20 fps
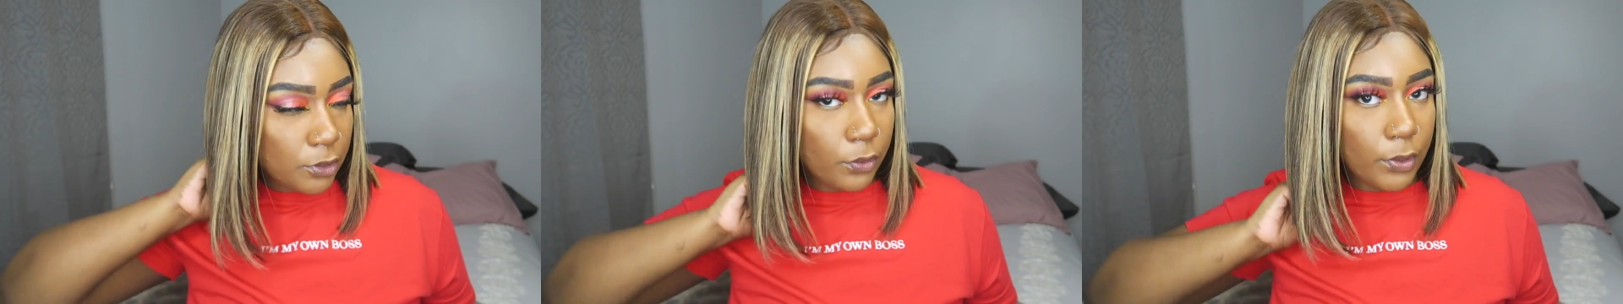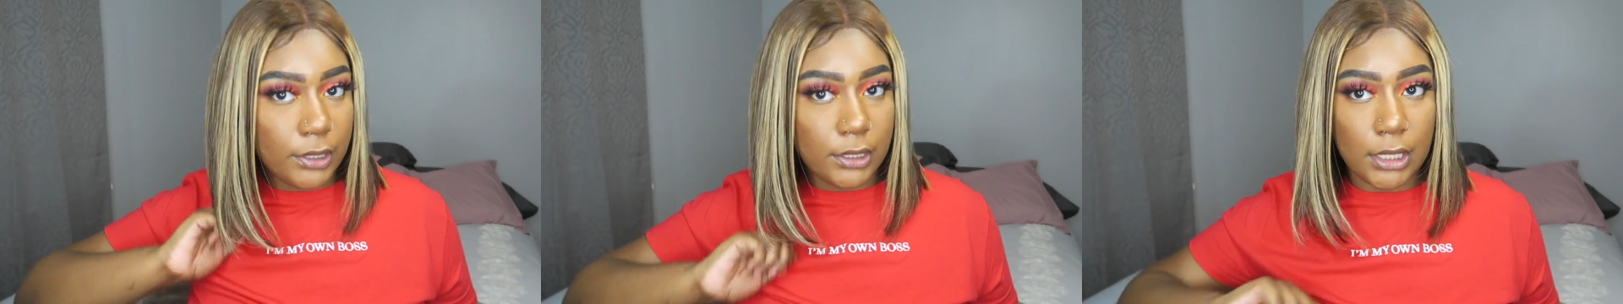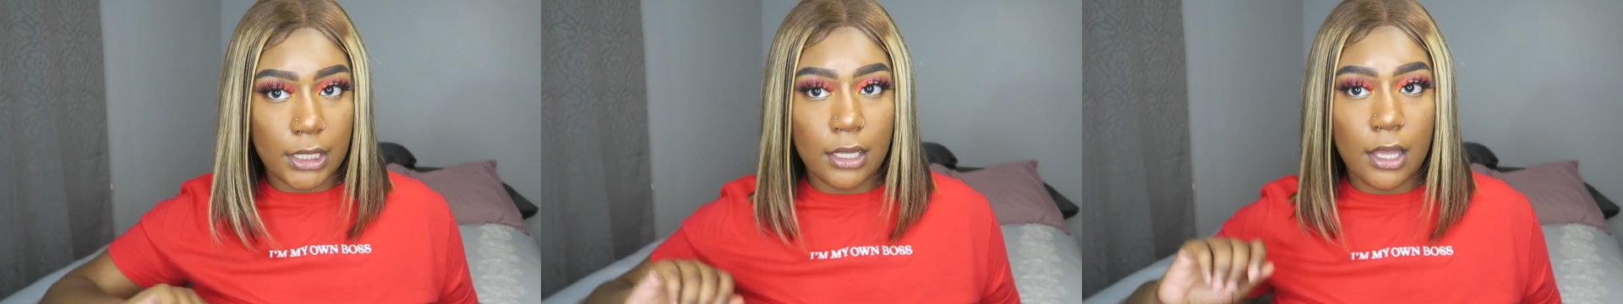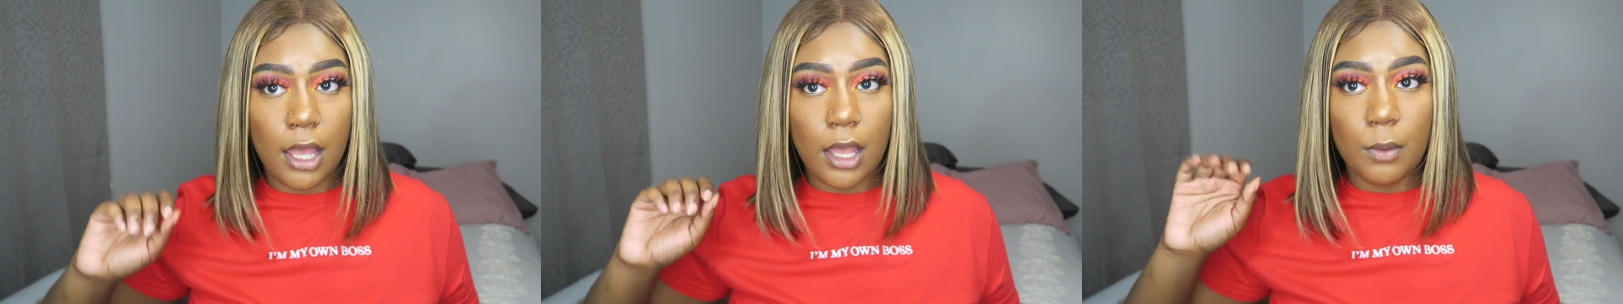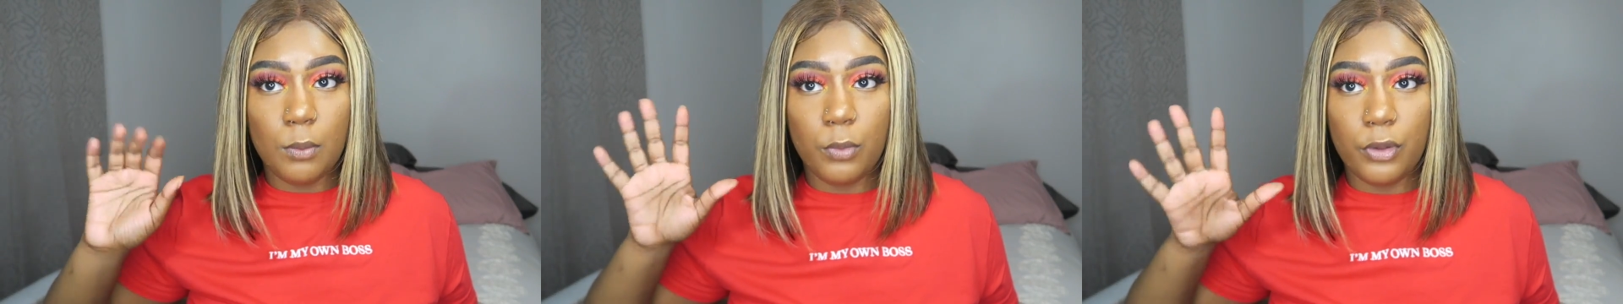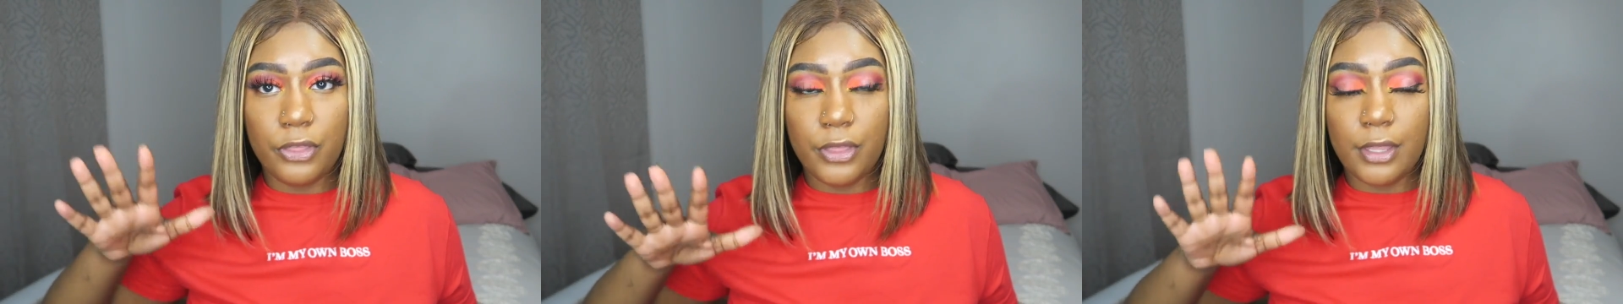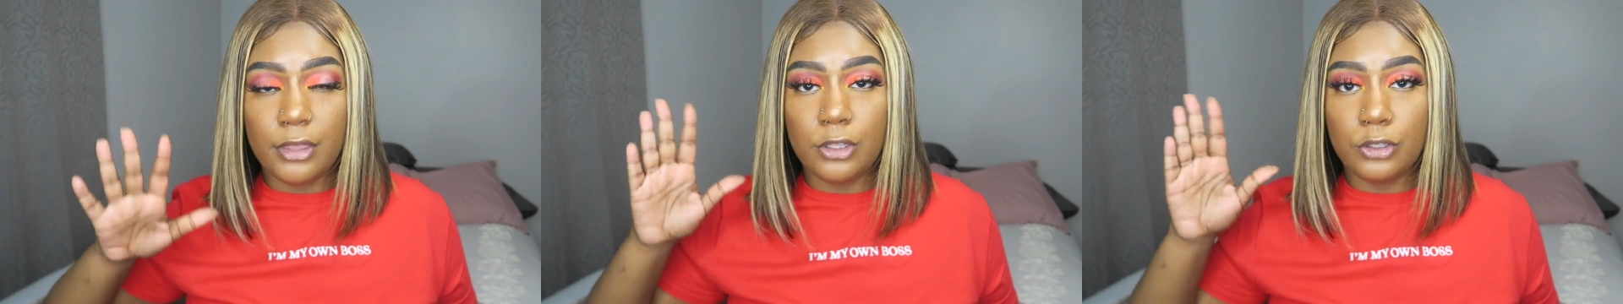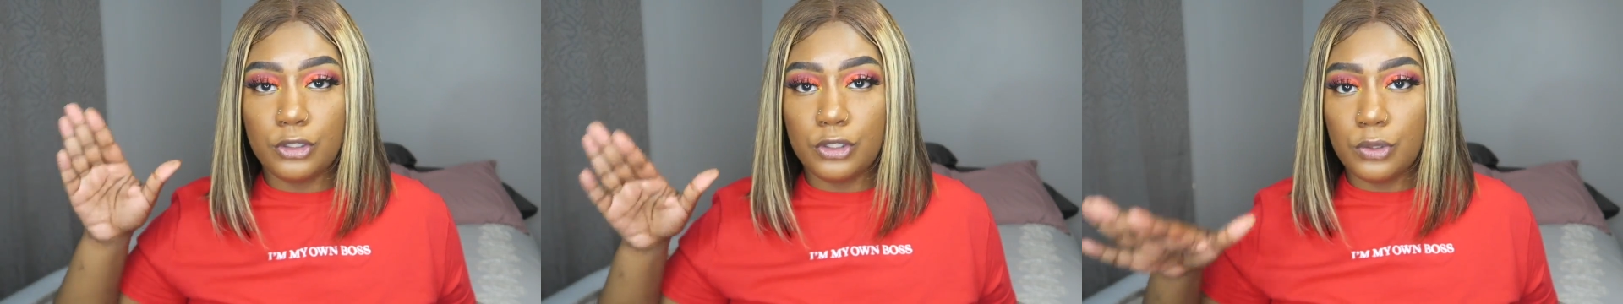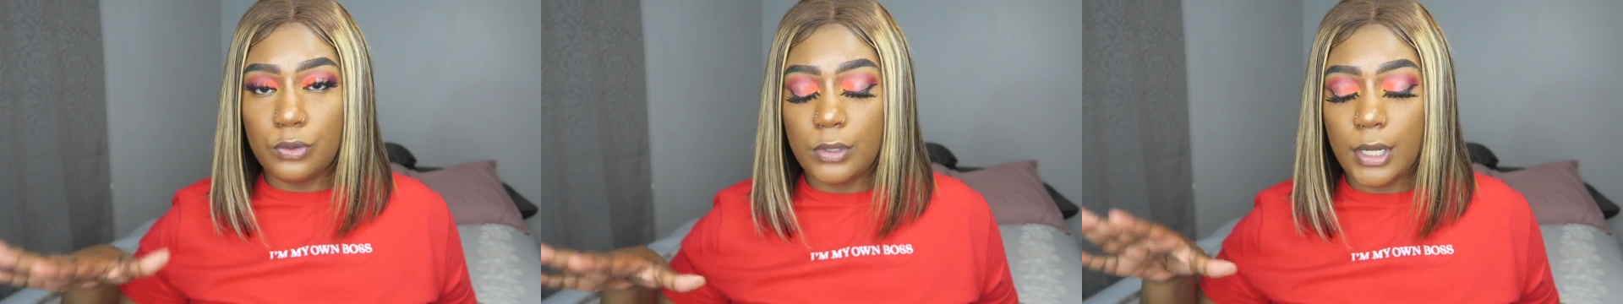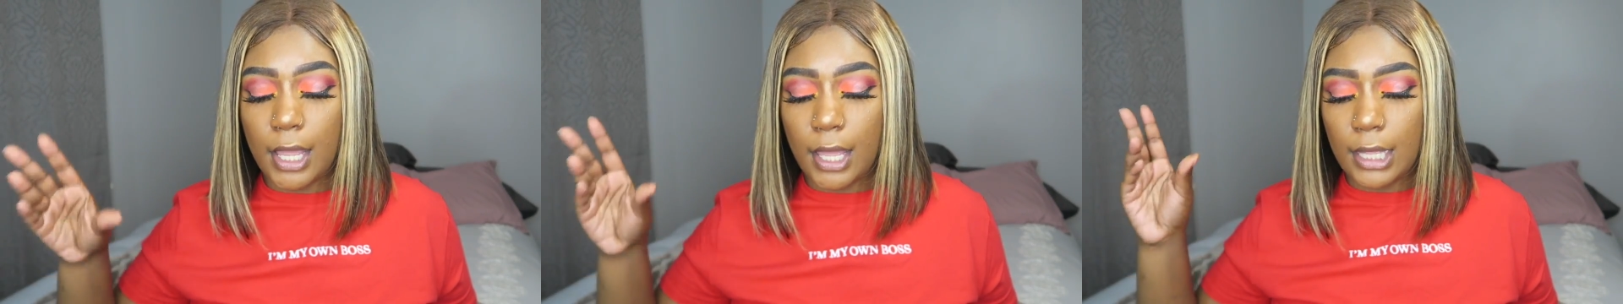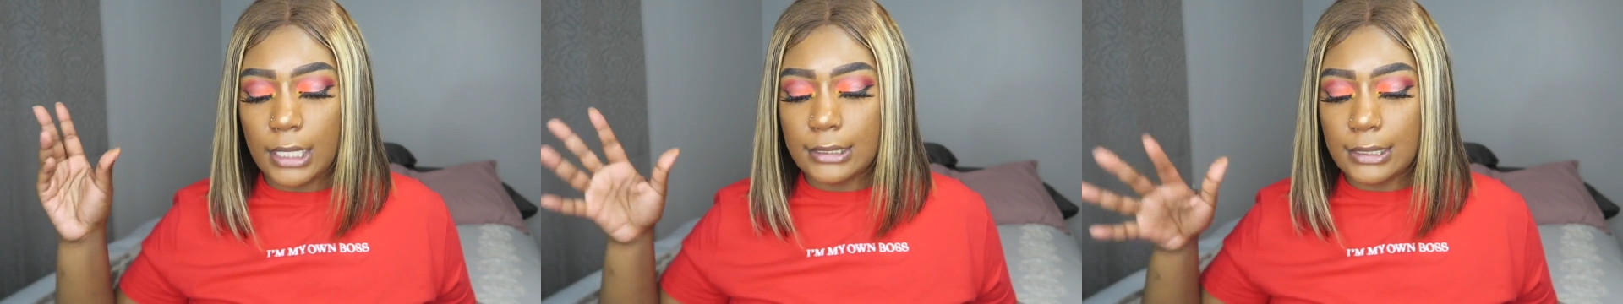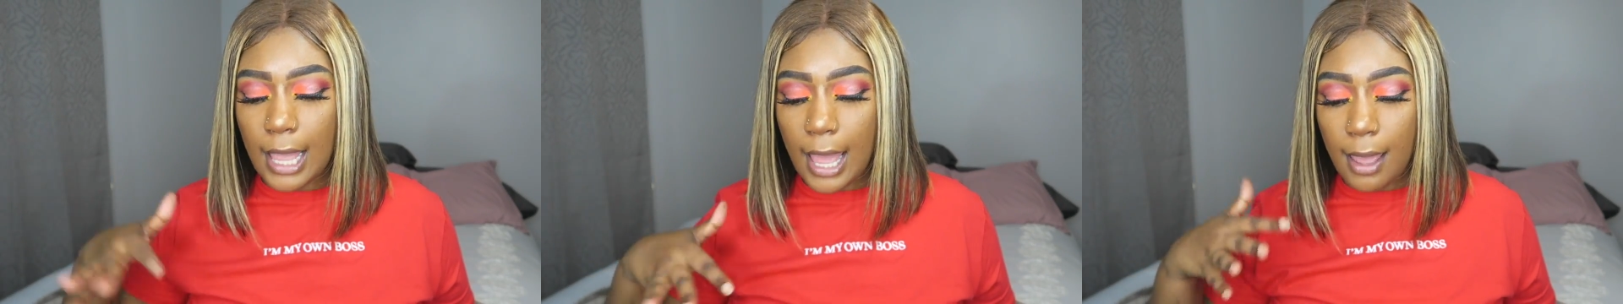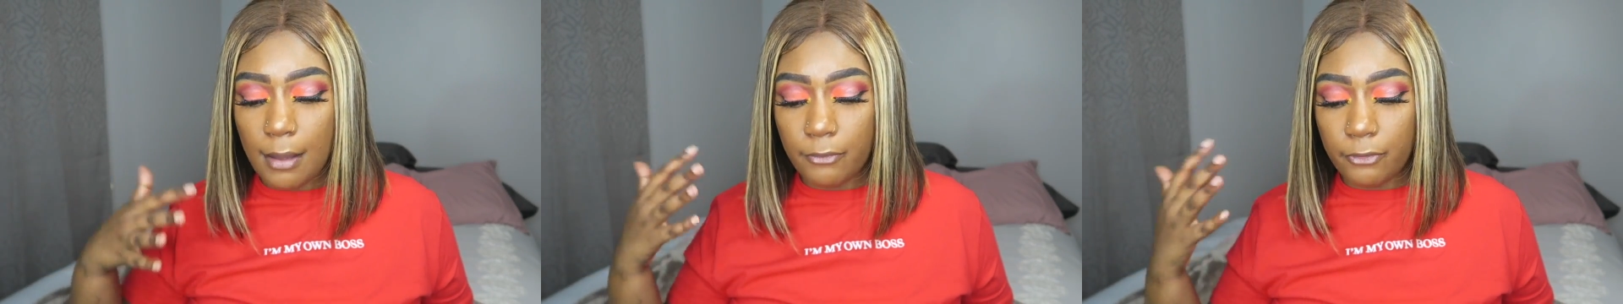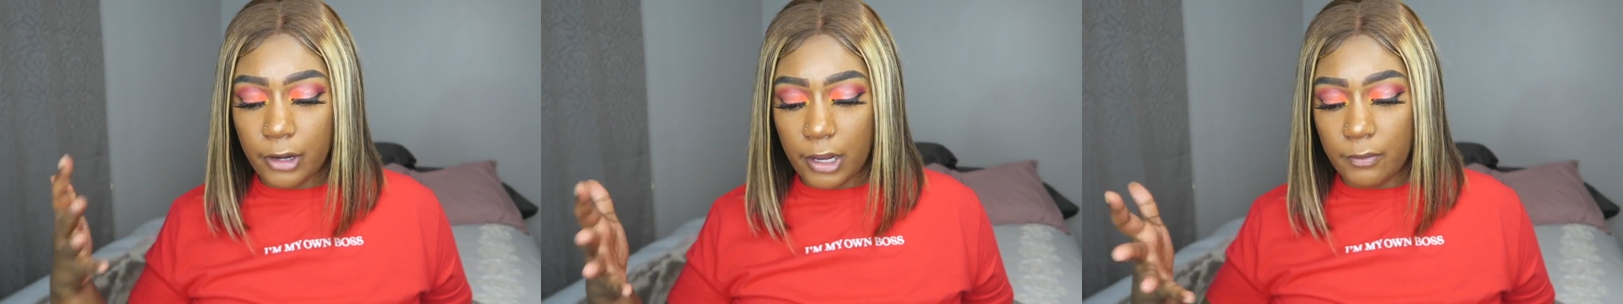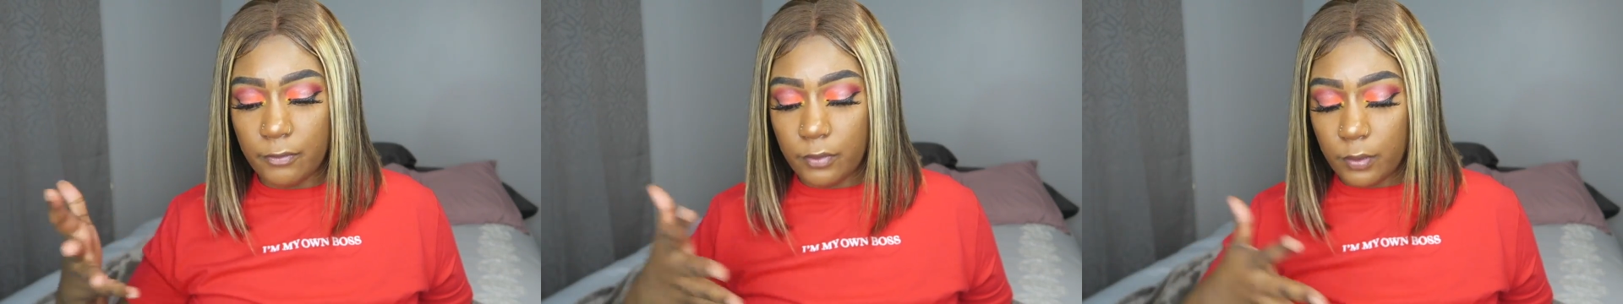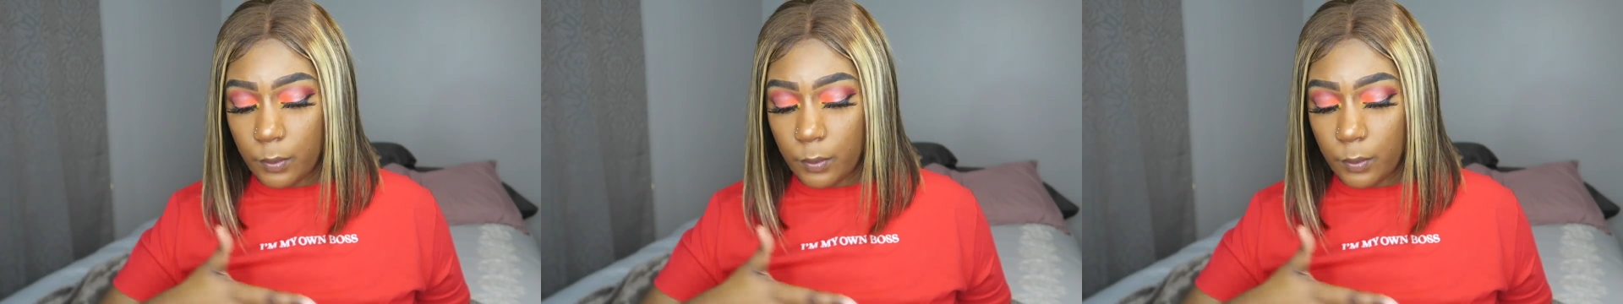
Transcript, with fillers: so it did come within the two day time frame